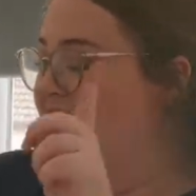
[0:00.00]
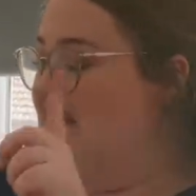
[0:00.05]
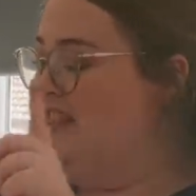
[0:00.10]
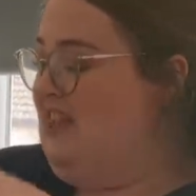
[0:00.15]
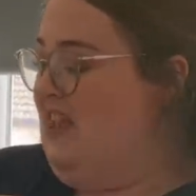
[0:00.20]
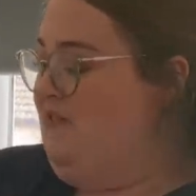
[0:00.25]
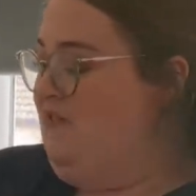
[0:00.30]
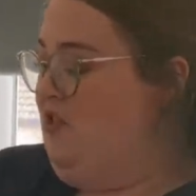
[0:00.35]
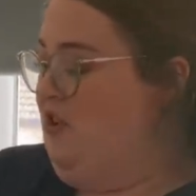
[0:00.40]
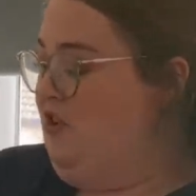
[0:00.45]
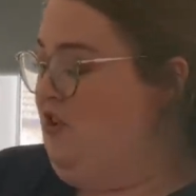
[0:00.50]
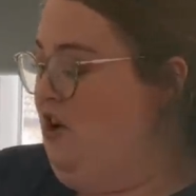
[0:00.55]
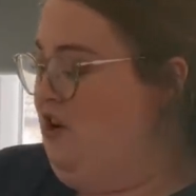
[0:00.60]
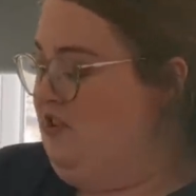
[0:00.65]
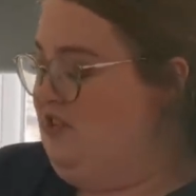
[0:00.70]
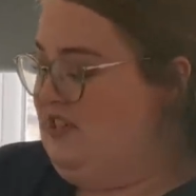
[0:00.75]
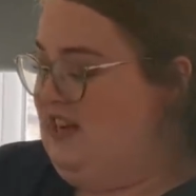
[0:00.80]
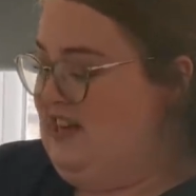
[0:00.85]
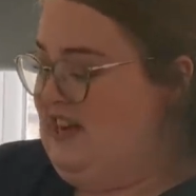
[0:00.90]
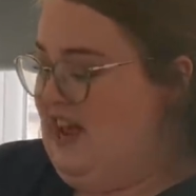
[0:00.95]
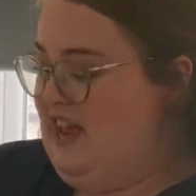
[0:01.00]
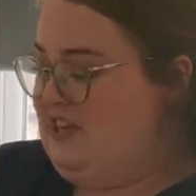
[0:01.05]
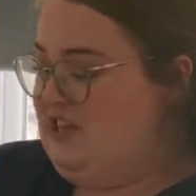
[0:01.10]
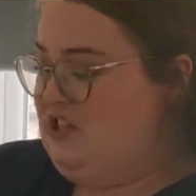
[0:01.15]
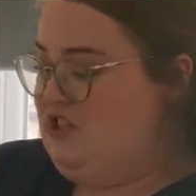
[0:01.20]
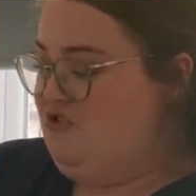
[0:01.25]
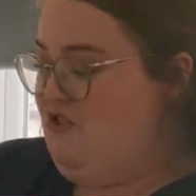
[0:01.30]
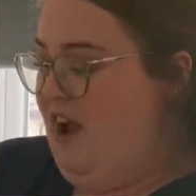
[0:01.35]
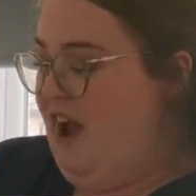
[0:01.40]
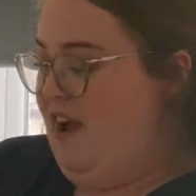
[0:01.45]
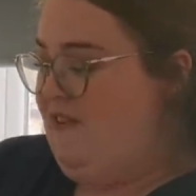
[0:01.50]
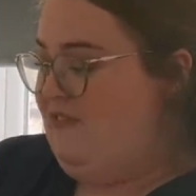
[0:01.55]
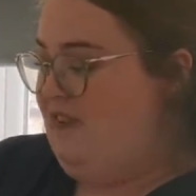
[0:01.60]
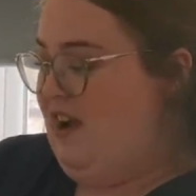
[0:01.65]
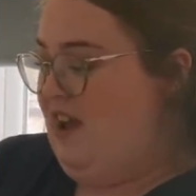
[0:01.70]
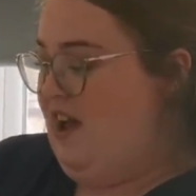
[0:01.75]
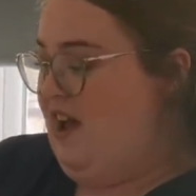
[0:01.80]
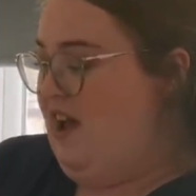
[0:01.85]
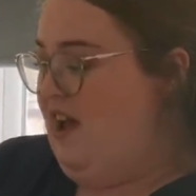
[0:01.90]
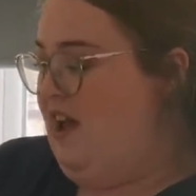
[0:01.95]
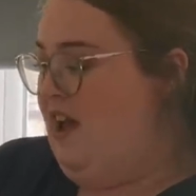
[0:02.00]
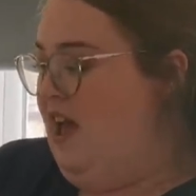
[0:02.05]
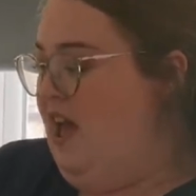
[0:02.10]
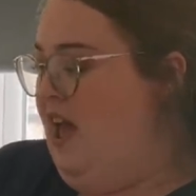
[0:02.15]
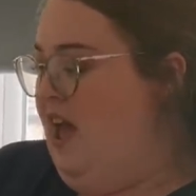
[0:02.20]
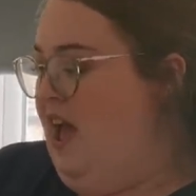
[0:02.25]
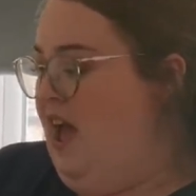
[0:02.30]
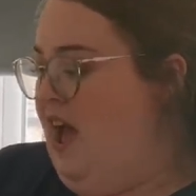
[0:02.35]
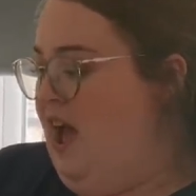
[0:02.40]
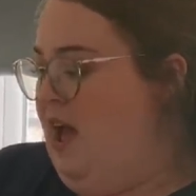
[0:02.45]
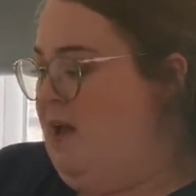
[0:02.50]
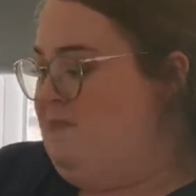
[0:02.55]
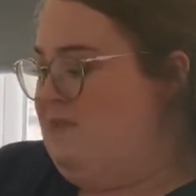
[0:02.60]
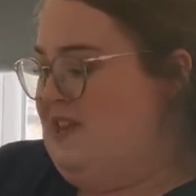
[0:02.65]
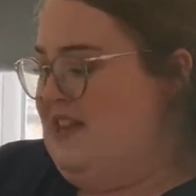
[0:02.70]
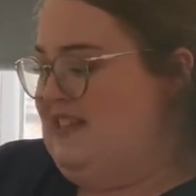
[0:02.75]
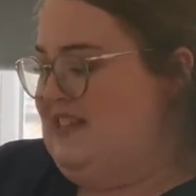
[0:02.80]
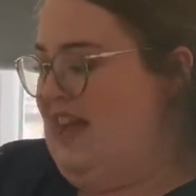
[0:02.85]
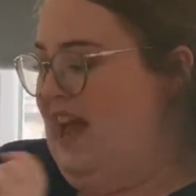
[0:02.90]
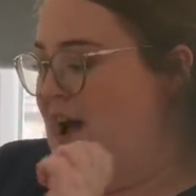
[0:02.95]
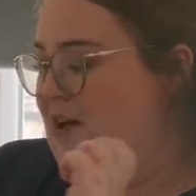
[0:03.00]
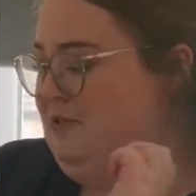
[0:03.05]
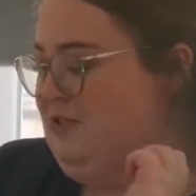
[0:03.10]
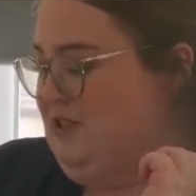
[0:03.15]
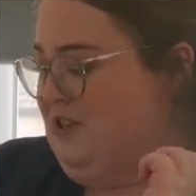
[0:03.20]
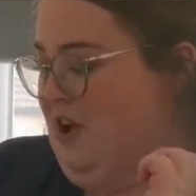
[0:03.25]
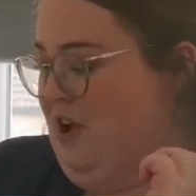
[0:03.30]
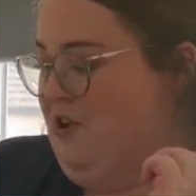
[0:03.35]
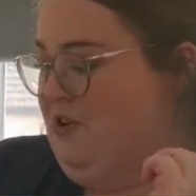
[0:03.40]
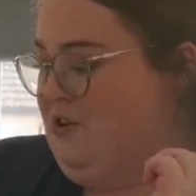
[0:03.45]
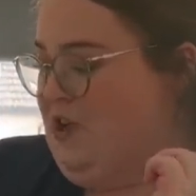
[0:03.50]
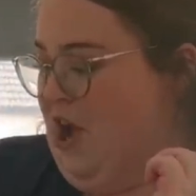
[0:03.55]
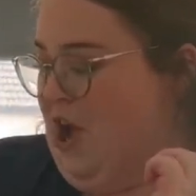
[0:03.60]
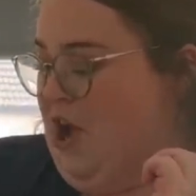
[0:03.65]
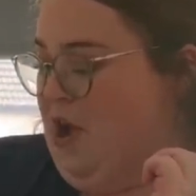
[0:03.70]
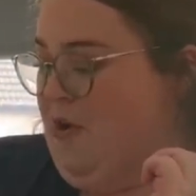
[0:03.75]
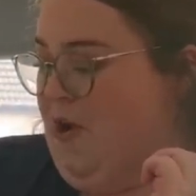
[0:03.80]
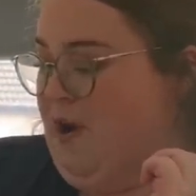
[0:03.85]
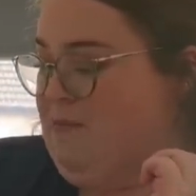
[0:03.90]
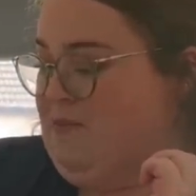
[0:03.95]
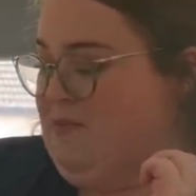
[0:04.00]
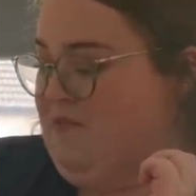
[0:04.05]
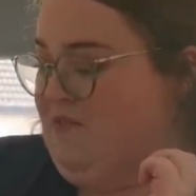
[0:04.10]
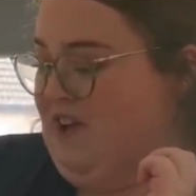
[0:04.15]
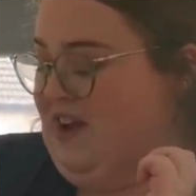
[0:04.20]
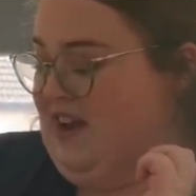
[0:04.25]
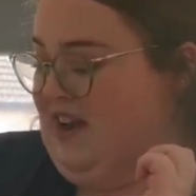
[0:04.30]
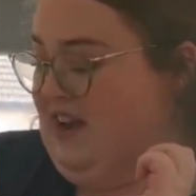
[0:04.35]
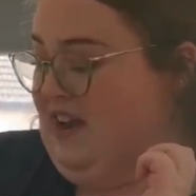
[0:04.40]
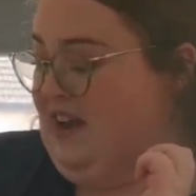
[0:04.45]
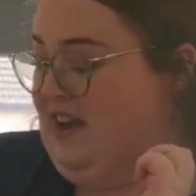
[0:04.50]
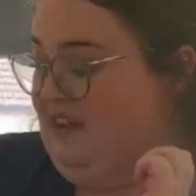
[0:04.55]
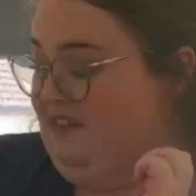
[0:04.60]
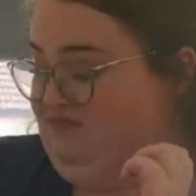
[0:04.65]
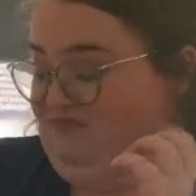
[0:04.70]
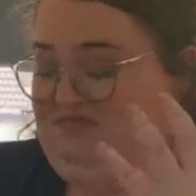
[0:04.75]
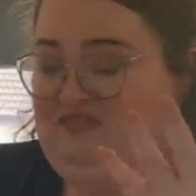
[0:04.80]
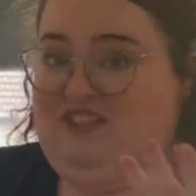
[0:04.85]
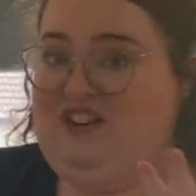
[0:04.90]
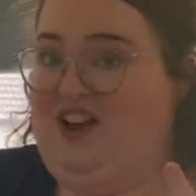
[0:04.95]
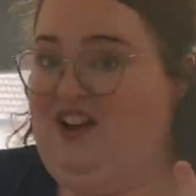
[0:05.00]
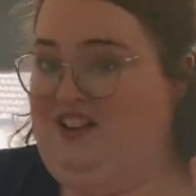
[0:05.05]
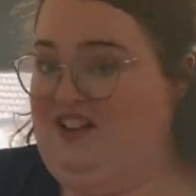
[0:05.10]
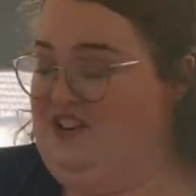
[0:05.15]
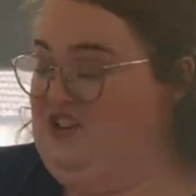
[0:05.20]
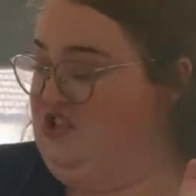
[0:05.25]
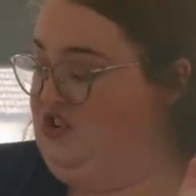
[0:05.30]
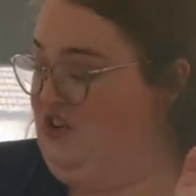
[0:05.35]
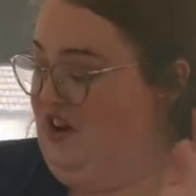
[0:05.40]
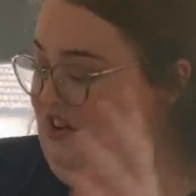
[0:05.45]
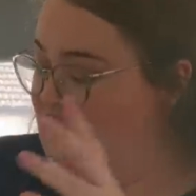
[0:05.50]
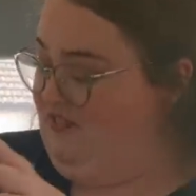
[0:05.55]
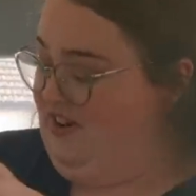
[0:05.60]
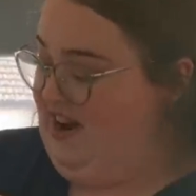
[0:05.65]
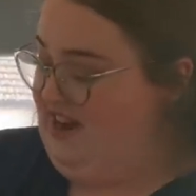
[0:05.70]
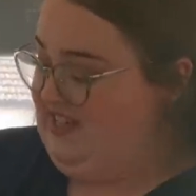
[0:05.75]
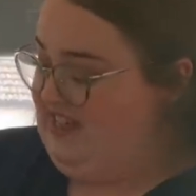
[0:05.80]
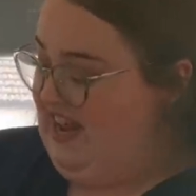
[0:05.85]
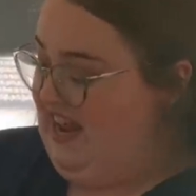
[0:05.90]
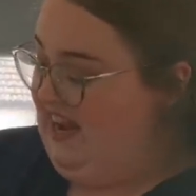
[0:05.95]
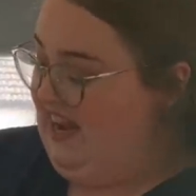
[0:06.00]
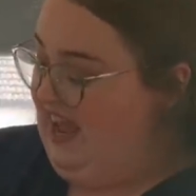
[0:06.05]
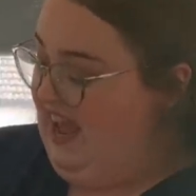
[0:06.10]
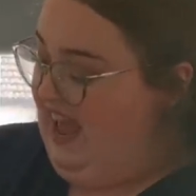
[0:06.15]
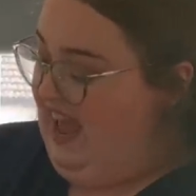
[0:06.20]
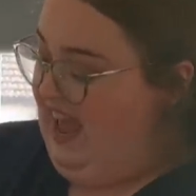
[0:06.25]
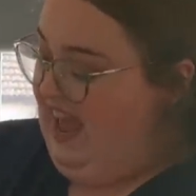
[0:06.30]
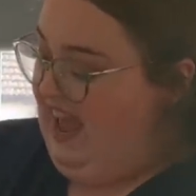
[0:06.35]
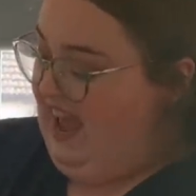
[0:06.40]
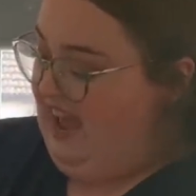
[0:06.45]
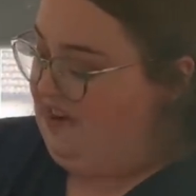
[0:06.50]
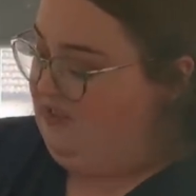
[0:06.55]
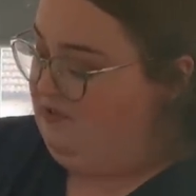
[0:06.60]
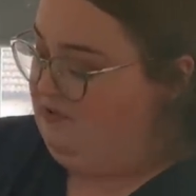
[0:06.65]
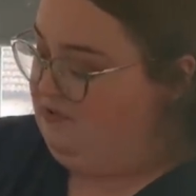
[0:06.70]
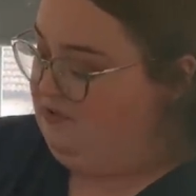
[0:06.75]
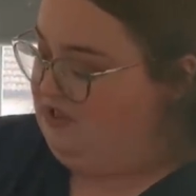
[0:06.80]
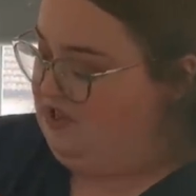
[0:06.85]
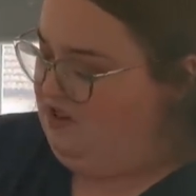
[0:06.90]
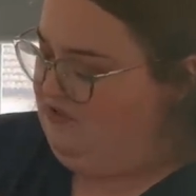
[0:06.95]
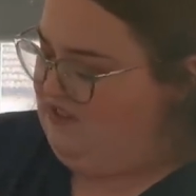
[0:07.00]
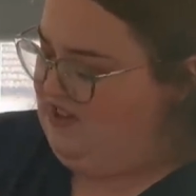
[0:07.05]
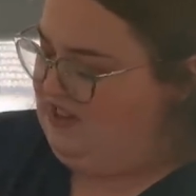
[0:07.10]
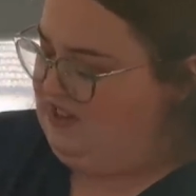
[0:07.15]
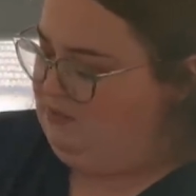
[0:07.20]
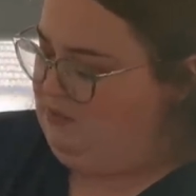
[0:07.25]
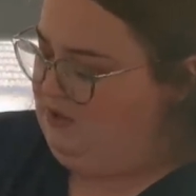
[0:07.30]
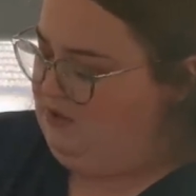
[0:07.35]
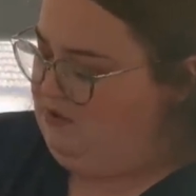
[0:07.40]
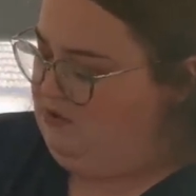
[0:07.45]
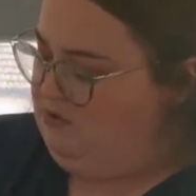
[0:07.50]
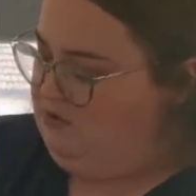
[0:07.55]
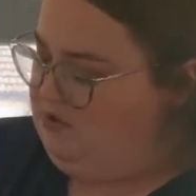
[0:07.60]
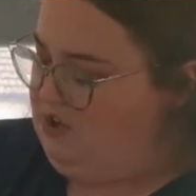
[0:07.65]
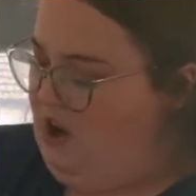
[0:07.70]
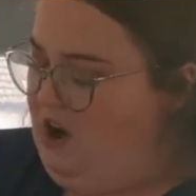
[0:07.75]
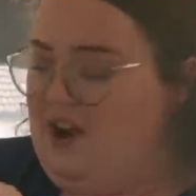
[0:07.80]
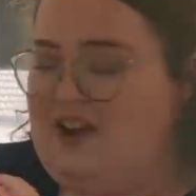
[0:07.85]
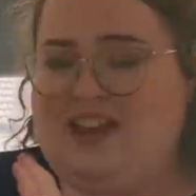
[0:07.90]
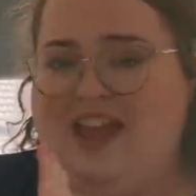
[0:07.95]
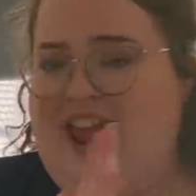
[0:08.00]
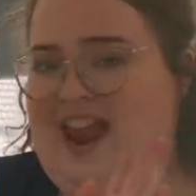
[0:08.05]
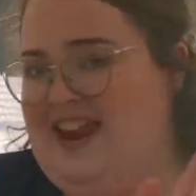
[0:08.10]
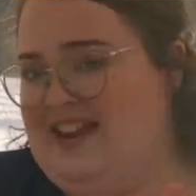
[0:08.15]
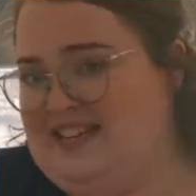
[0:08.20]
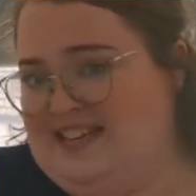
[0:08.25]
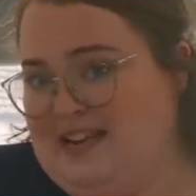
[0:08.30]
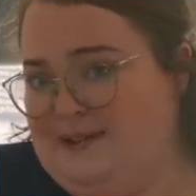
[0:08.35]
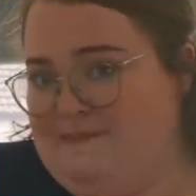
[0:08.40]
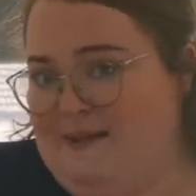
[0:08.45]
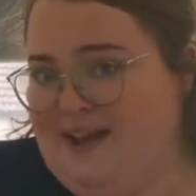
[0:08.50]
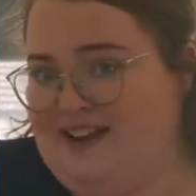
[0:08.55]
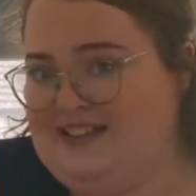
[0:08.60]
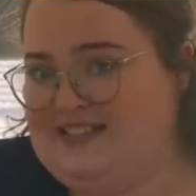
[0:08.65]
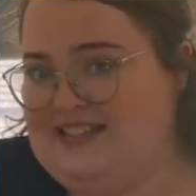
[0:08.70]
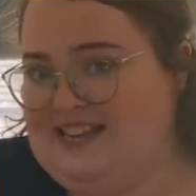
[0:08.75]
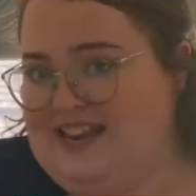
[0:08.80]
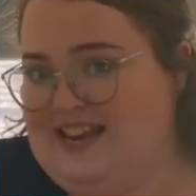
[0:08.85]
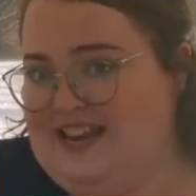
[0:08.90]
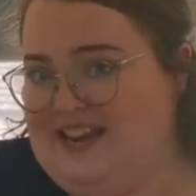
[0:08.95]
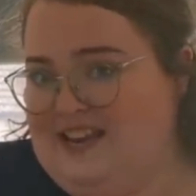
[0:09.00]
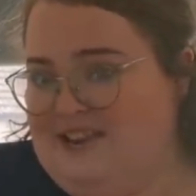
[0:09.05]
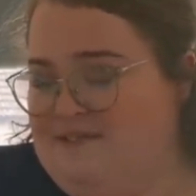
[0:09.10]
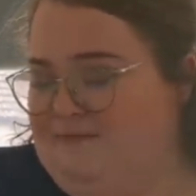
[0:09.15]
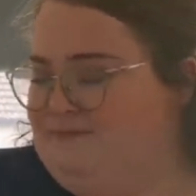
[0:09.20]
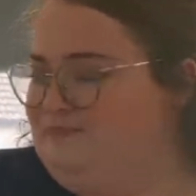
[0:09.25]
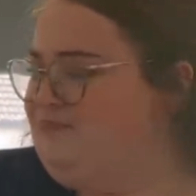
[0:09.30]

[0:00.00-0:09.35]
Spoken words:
They've got Condé Nast Traveler, this House Coco I've been really enjoying reading, and also this one called Arcadia Magazine.